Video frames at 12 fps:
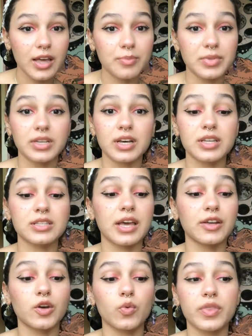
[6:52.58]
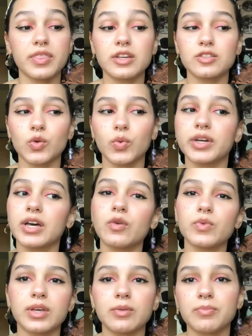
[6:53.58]
Because I know when things don't work out, we
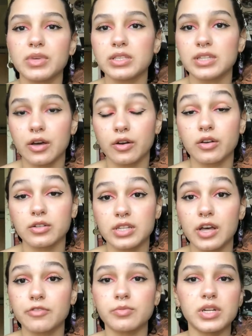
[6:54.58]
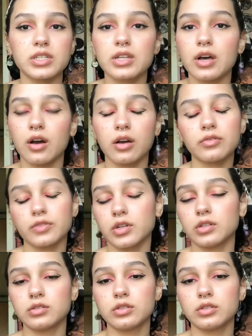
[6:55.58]
can beat down ourselves, but it's not our fault.